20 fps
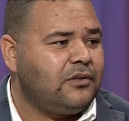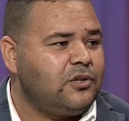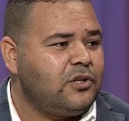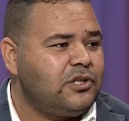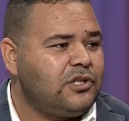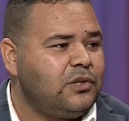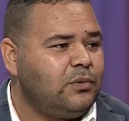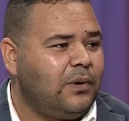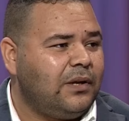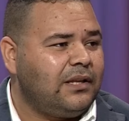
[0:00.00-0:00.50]
to
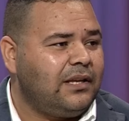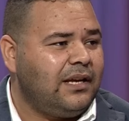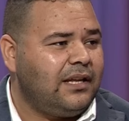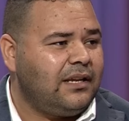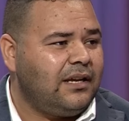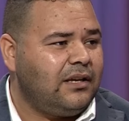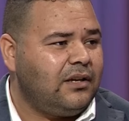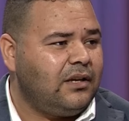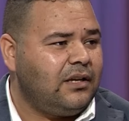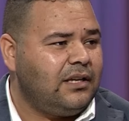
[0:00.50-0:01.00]
see what
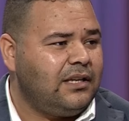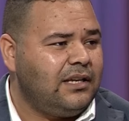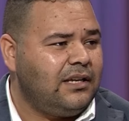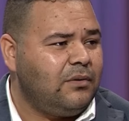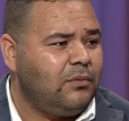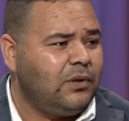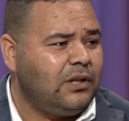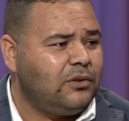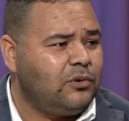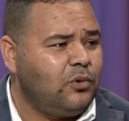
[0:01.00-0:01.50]
gonna he
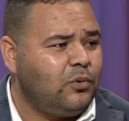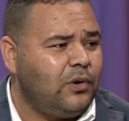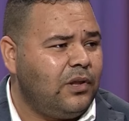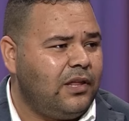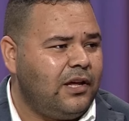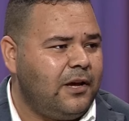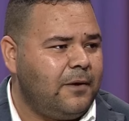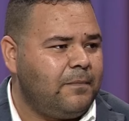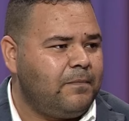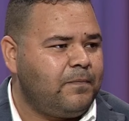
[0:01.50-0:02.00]
will do with
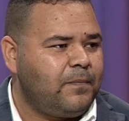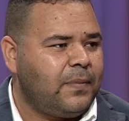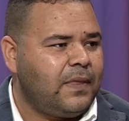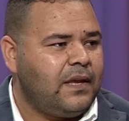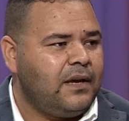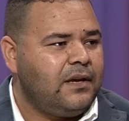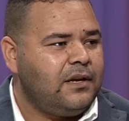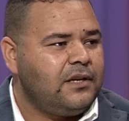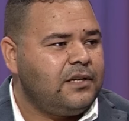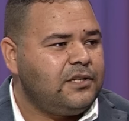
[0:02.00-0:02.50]
him.
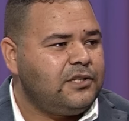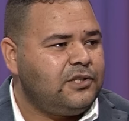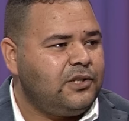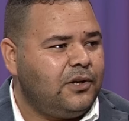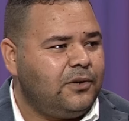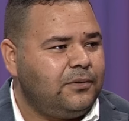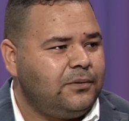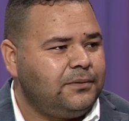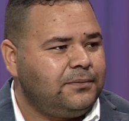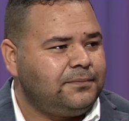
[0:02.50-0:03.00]

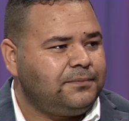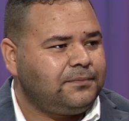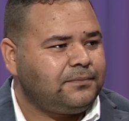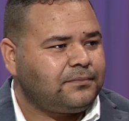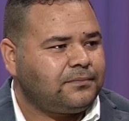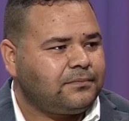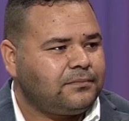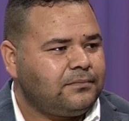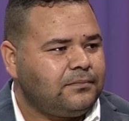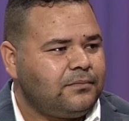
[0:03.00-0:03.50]
So
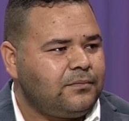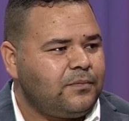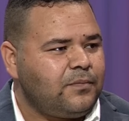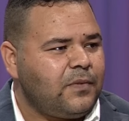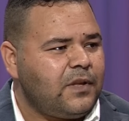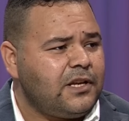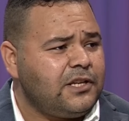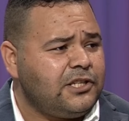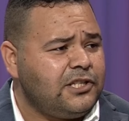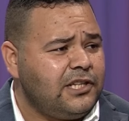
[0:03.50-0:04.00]

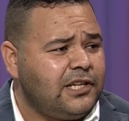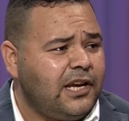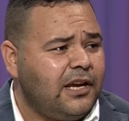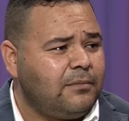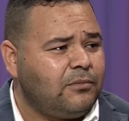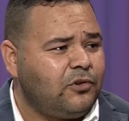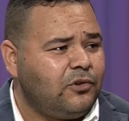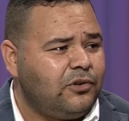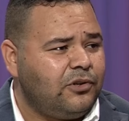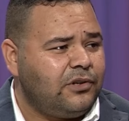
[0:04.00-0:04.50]
she
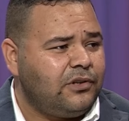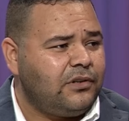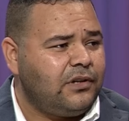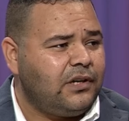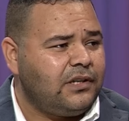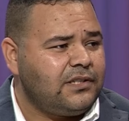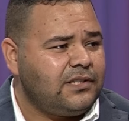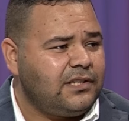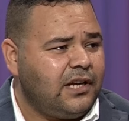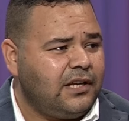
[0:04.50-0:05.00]
came to
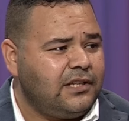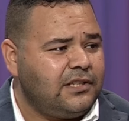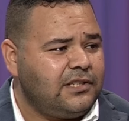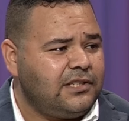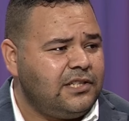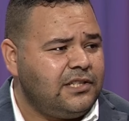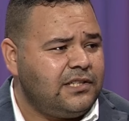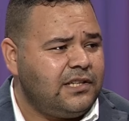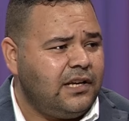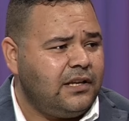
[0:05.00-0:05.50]
her son and
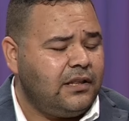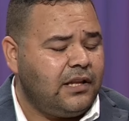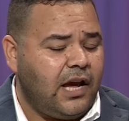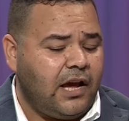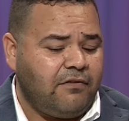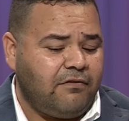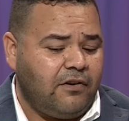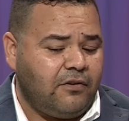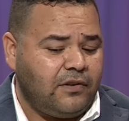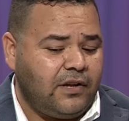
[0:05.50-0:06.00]
she said, I
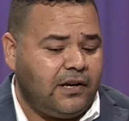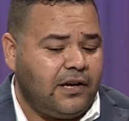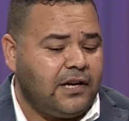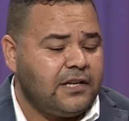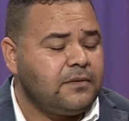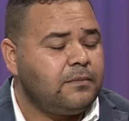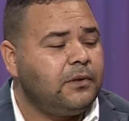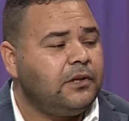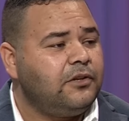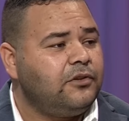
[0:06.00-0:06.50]
found the
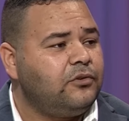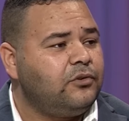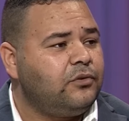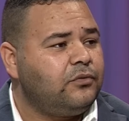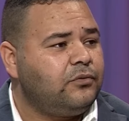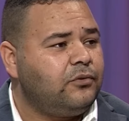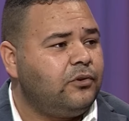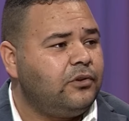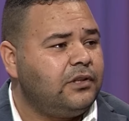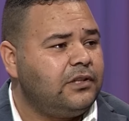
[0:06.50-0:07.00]
gospel in your
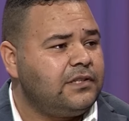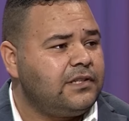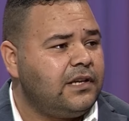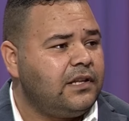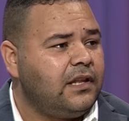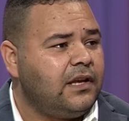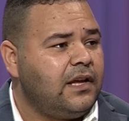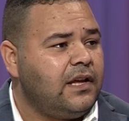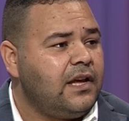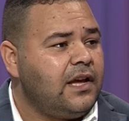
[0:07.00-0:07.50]
phone. He said,
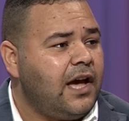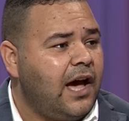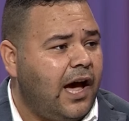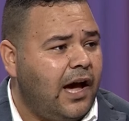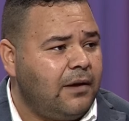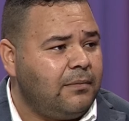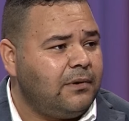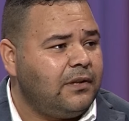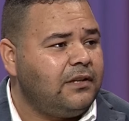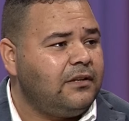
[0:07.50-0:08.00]

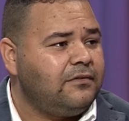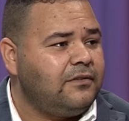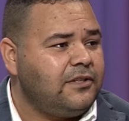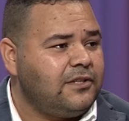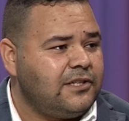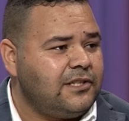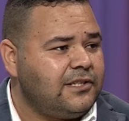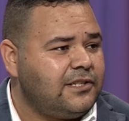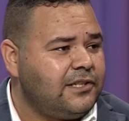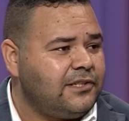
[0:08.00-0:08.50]
I believe in
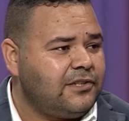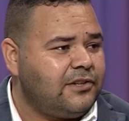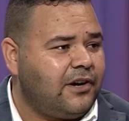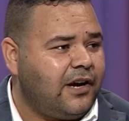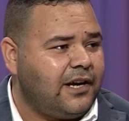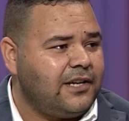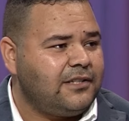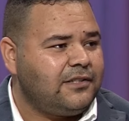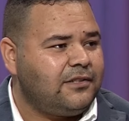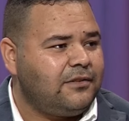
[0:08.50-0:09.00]
Jesus
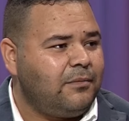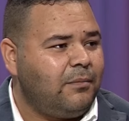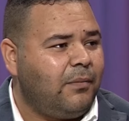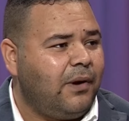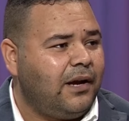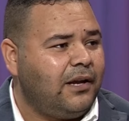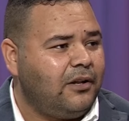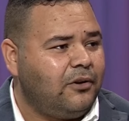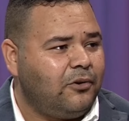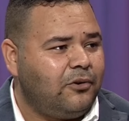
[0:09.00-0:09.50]
Christ,
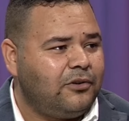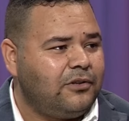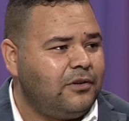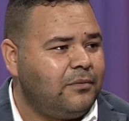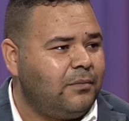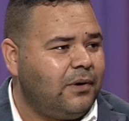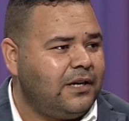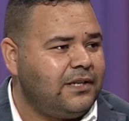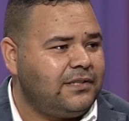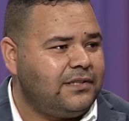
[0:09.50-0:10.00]
my Lord and
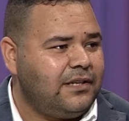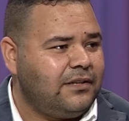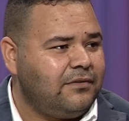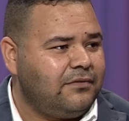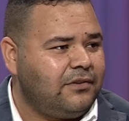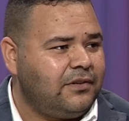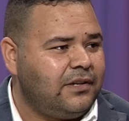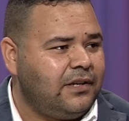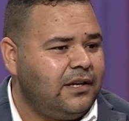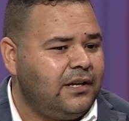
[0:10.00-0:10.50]
my
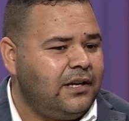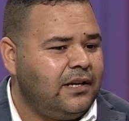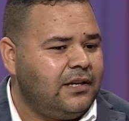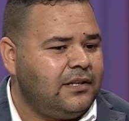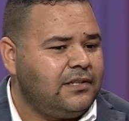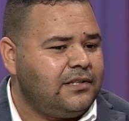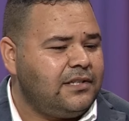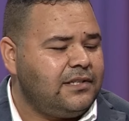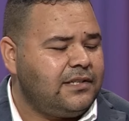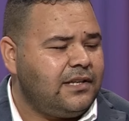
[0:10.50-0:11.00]
Savior.
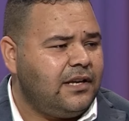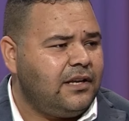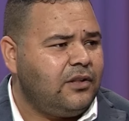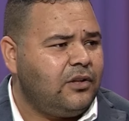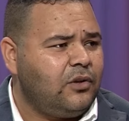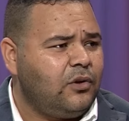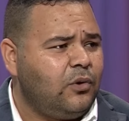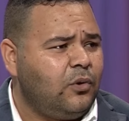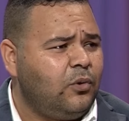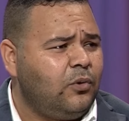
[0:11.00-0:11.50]
And she said,
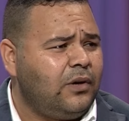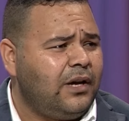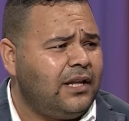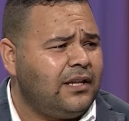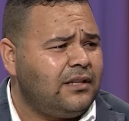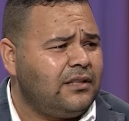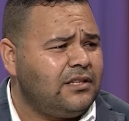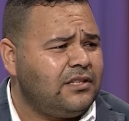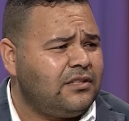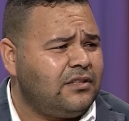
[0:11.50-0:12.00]
who
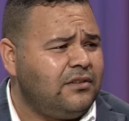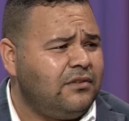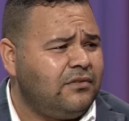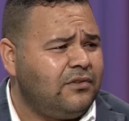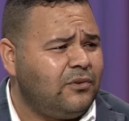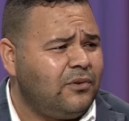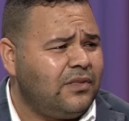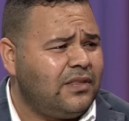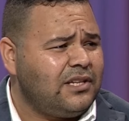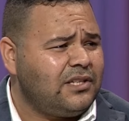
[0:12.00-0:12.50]
gonna deceive
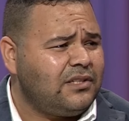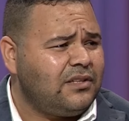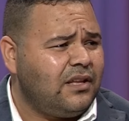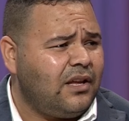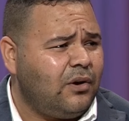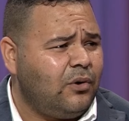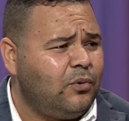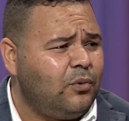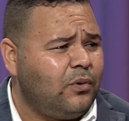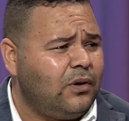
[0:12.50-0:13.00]
you in this?
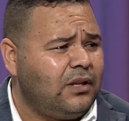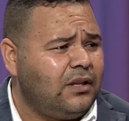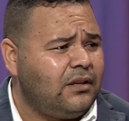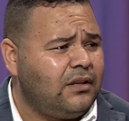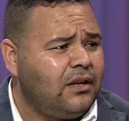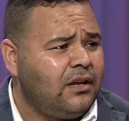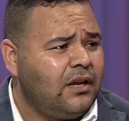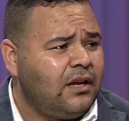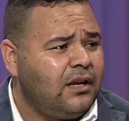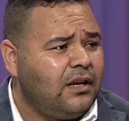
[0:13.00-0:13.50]
Who will
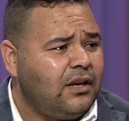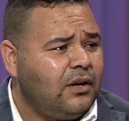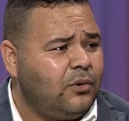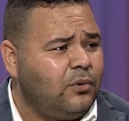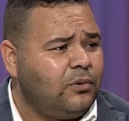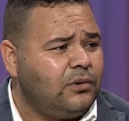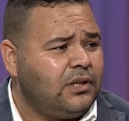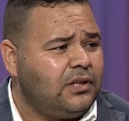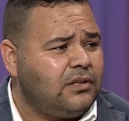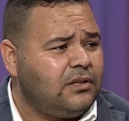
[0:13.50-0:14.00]

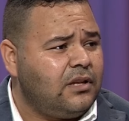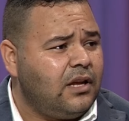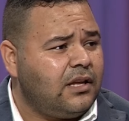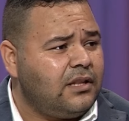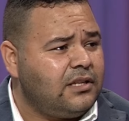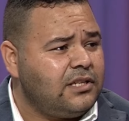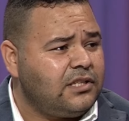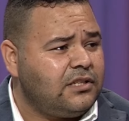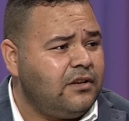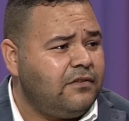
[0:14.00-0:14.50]
who did
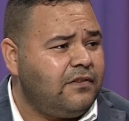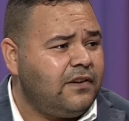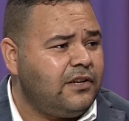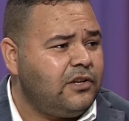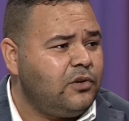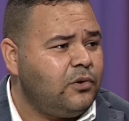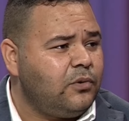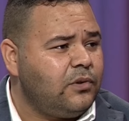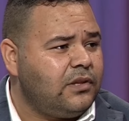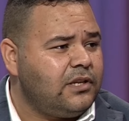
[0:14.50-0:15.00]
deceiving
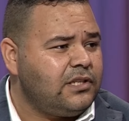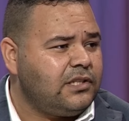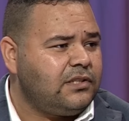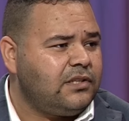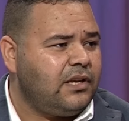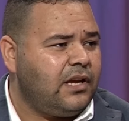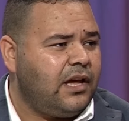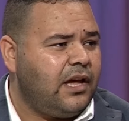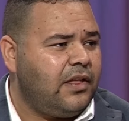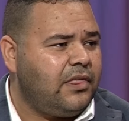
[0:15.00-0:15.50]
you in this
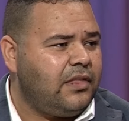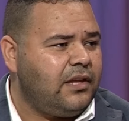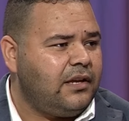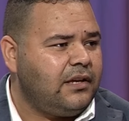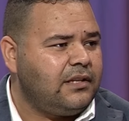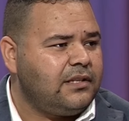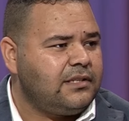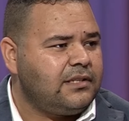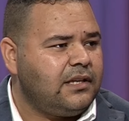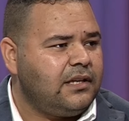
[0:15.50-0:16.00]
uh, thing?
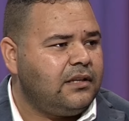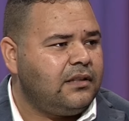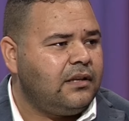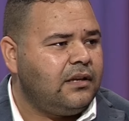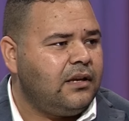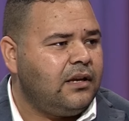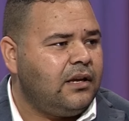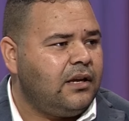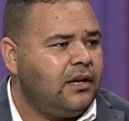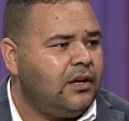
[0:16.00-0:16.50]
And he said,
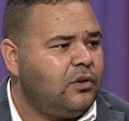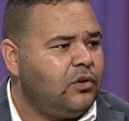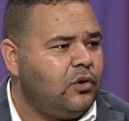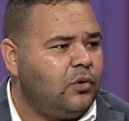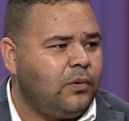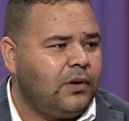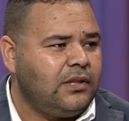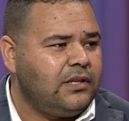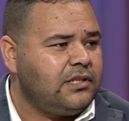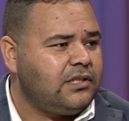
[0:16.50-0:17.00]
no
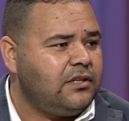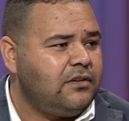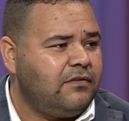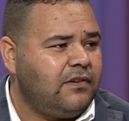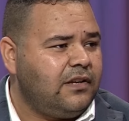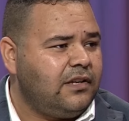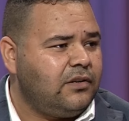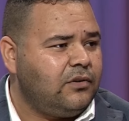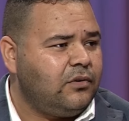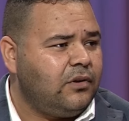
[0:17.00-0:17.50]
one
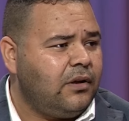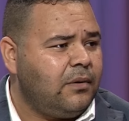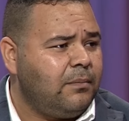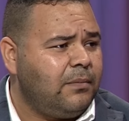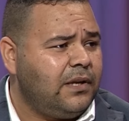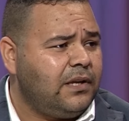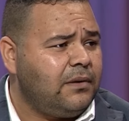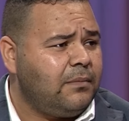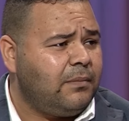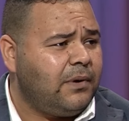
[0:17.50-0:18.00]
deceiving you,
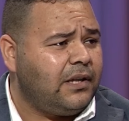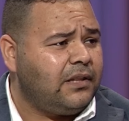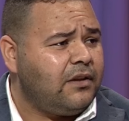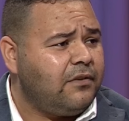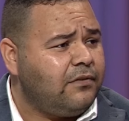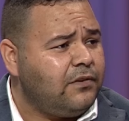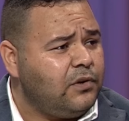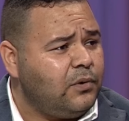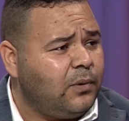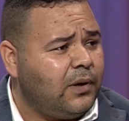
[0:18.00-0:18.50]
me, but
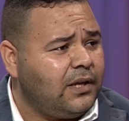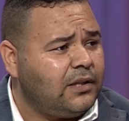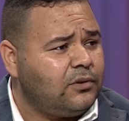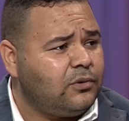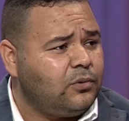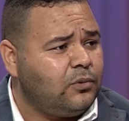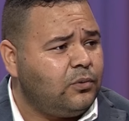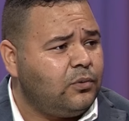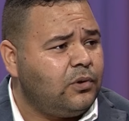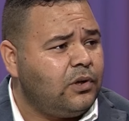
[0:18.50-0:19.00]
if you want
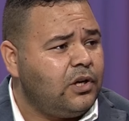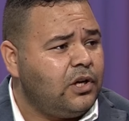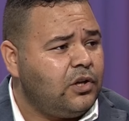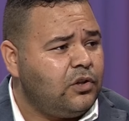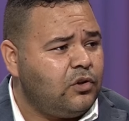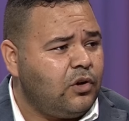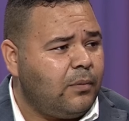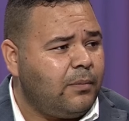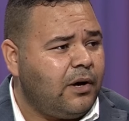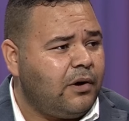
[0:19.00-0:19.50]
to
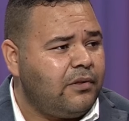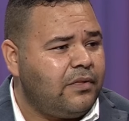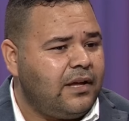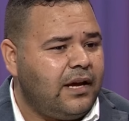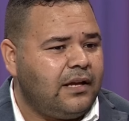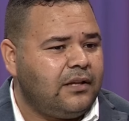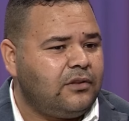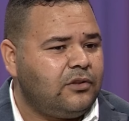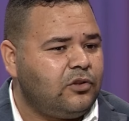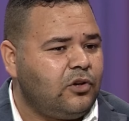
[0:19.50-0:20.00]
know about
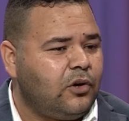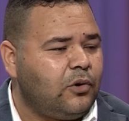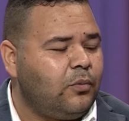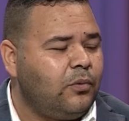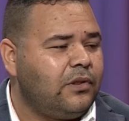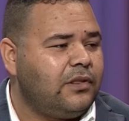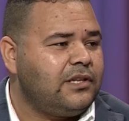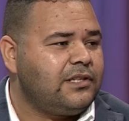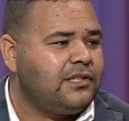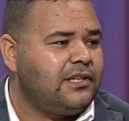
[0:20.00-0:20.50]
that, talk
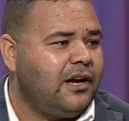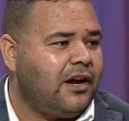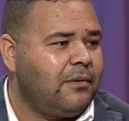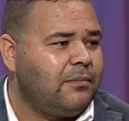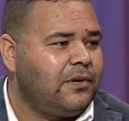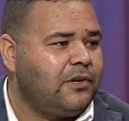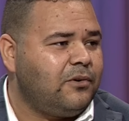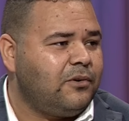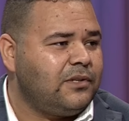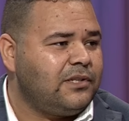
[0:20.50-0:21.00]
with this guy,
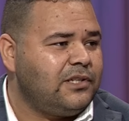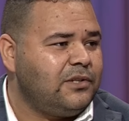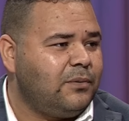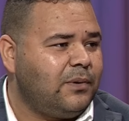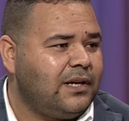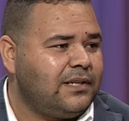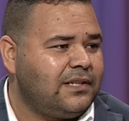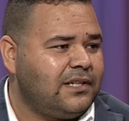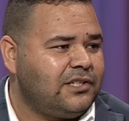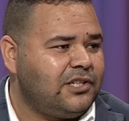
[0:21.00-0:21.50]
because he
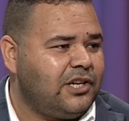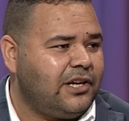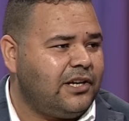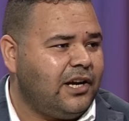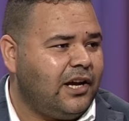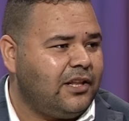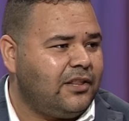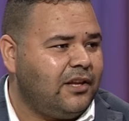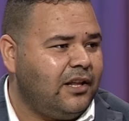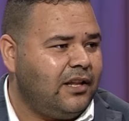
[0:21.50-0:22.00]
was a
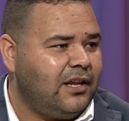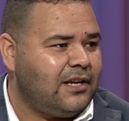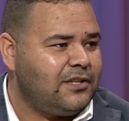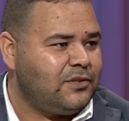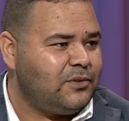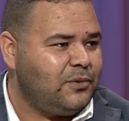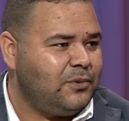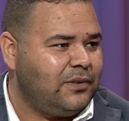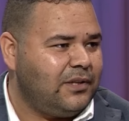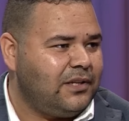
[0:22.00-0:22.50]
Shari'at Allah
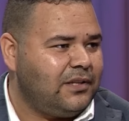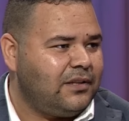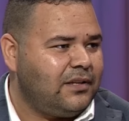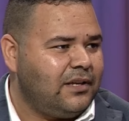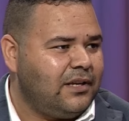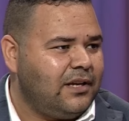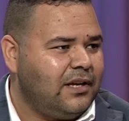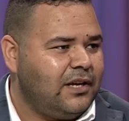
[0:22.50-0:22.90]
student.